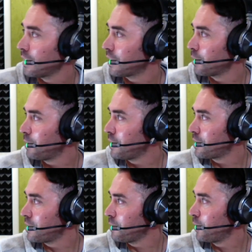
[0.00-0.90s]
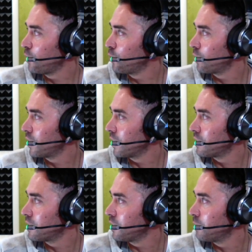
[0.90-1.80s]
Could be C P U related,
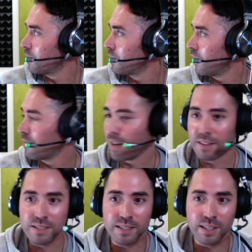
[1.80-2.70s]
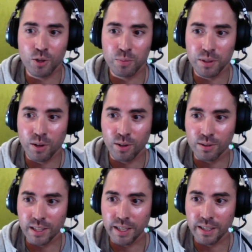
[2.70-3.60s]
team. Uh, I've had this thing open all
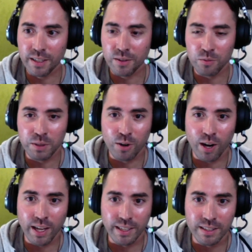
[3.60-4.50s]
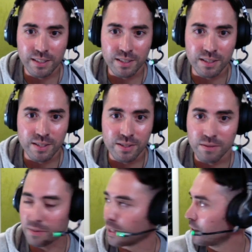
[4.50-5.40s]
day. I've been cranking since
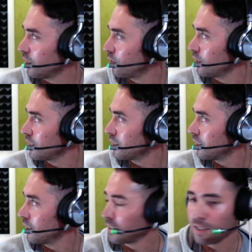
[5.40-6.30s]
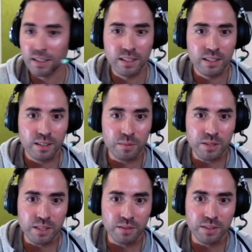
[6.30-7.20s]
very early today. Let me
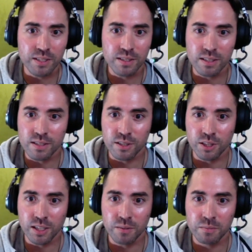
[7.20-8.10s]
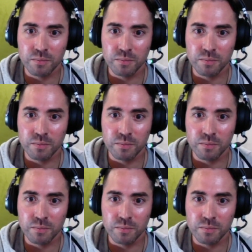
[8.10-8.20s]
see if this does the job.